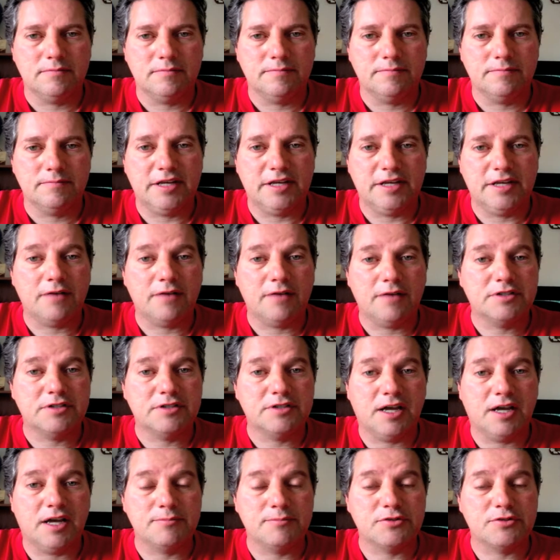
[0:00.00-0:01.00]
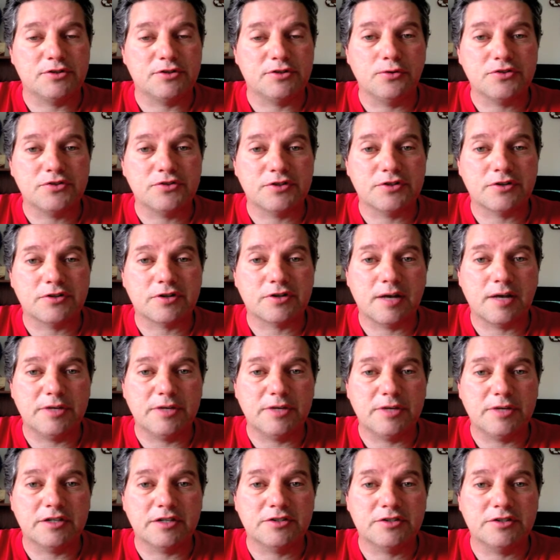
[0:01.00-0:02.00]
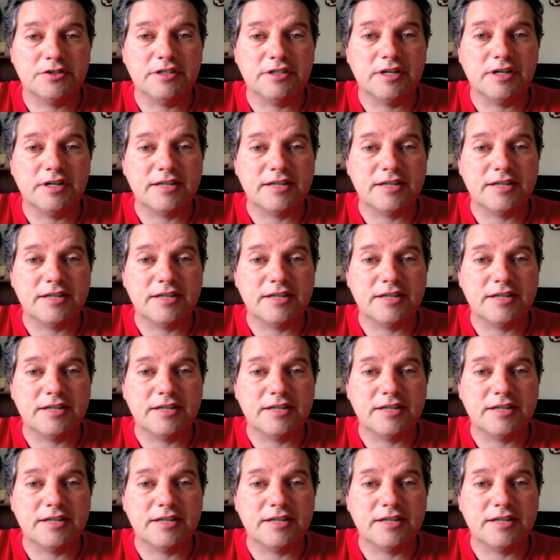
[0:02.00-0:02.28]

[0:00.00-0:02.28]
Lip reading: And oftentimes those that are coming into the